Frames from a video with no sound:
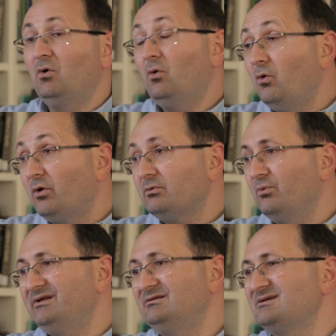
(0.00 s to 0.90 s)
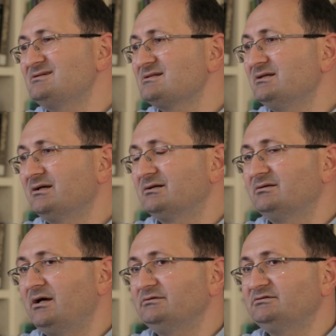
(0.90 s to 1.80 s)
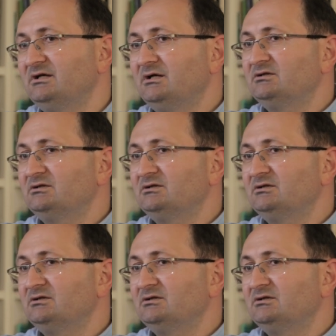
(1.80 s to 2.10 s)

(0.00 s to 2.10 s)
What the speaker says: or when they think that